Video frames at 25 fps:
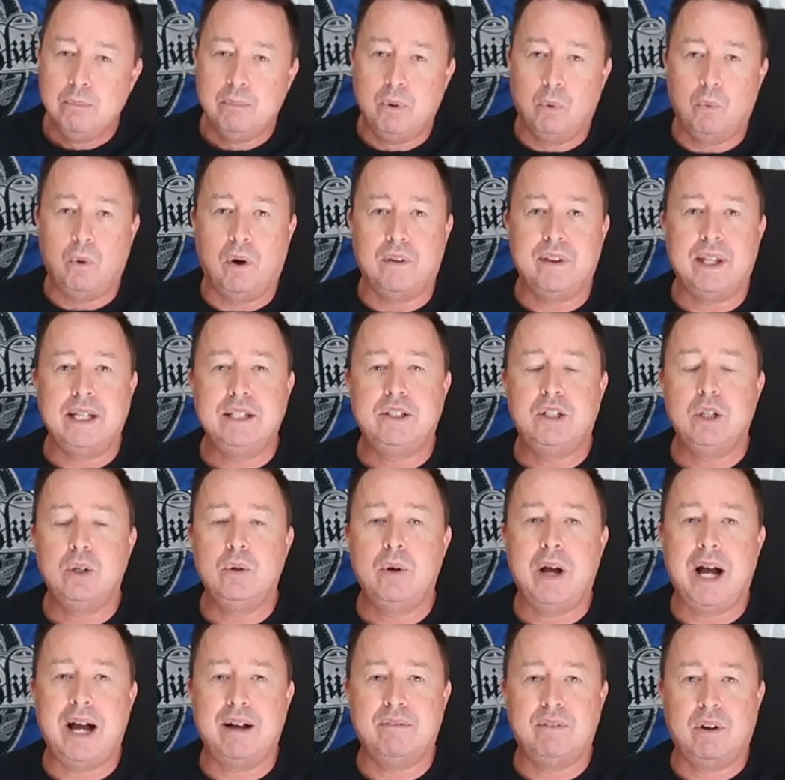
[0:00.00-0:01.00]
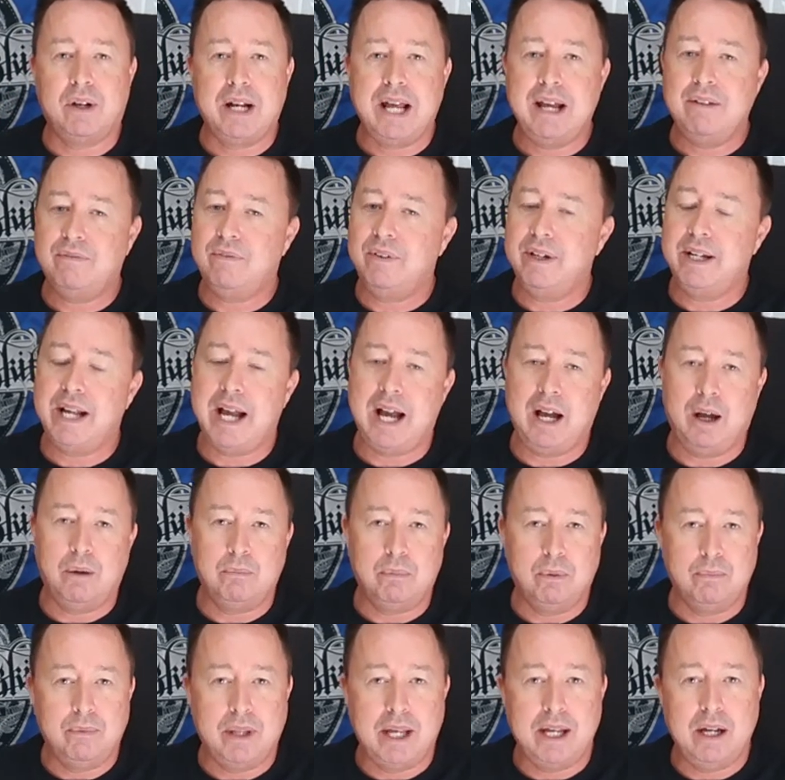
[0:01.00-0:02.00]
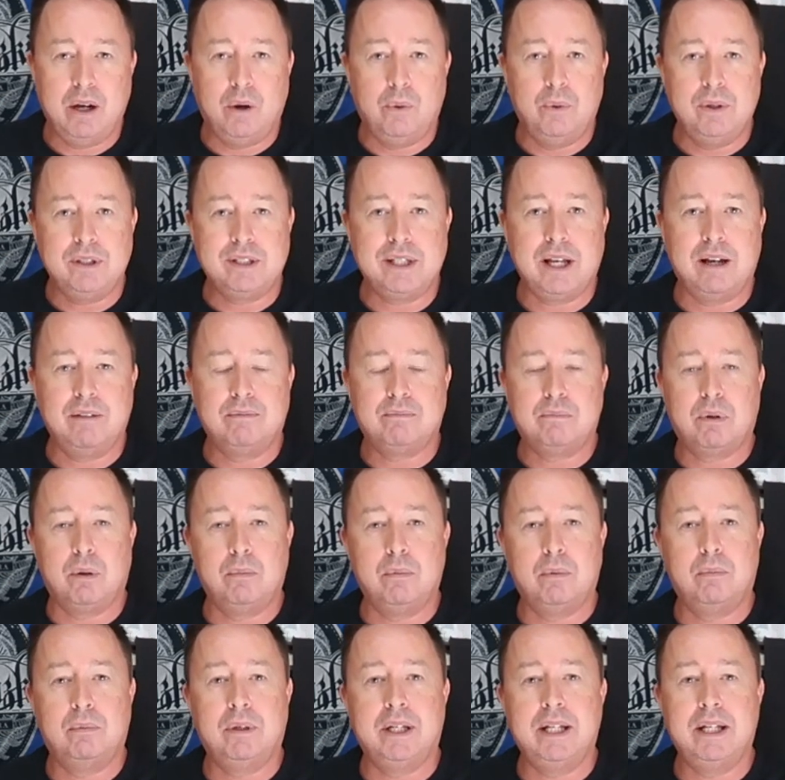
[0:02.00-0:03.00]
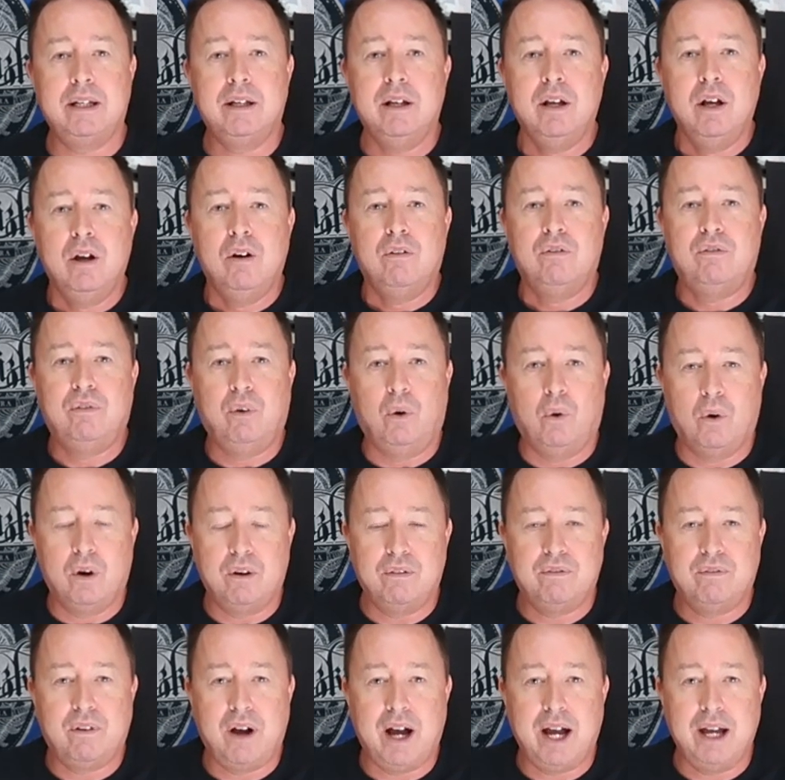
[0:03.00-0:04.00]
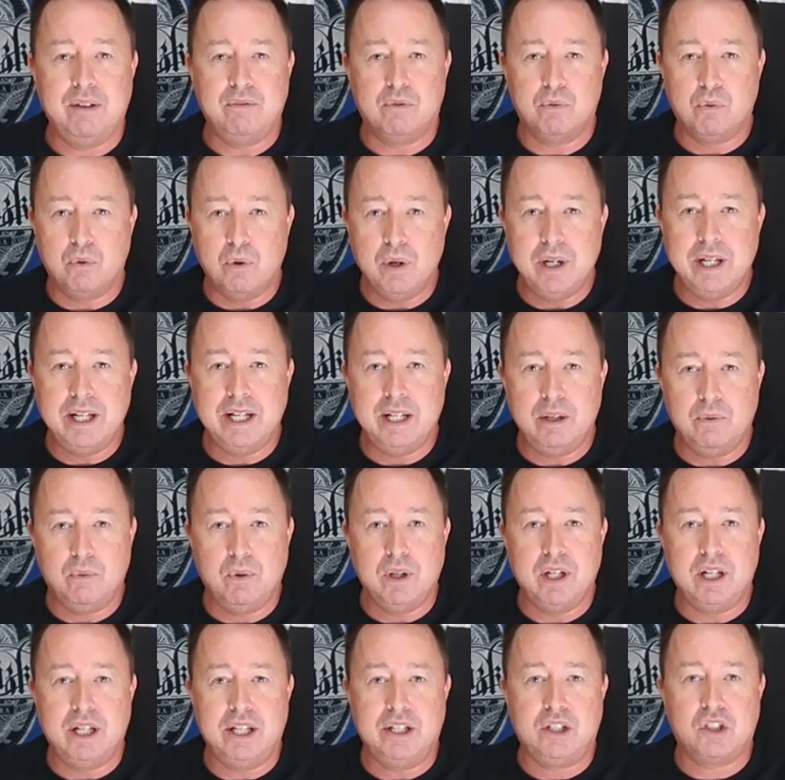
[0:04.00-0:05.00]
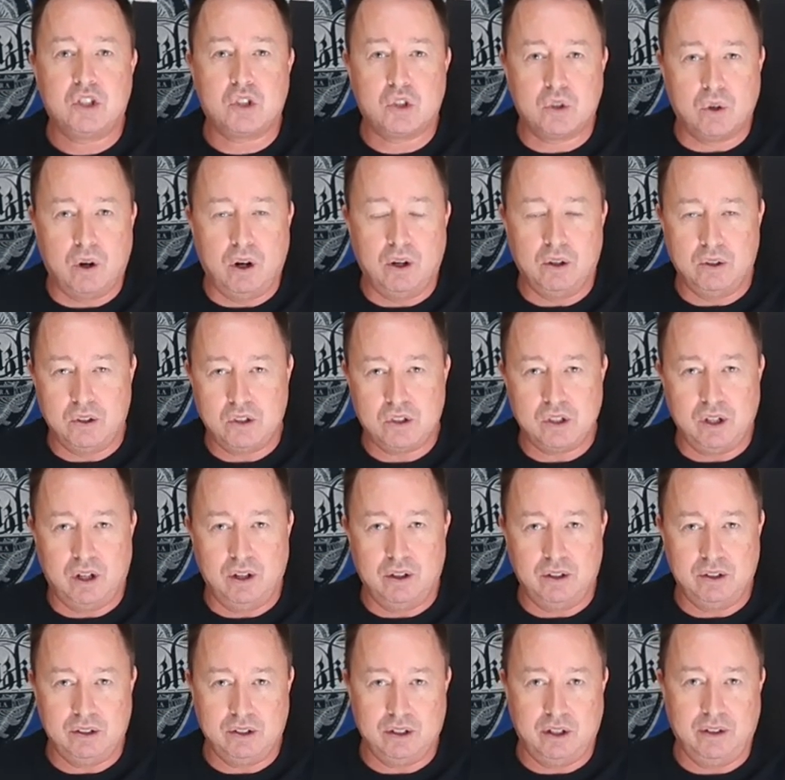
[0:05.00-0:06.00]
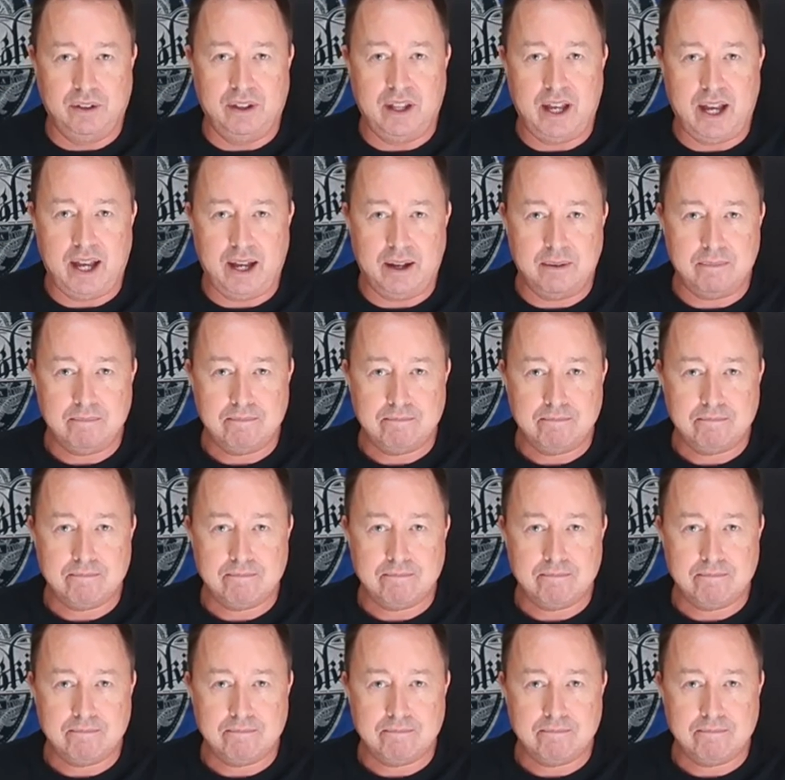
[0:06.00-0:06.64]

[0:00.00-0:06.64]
But what they do have on every album, they always have probably 4 or 5 really, really strong songs on there.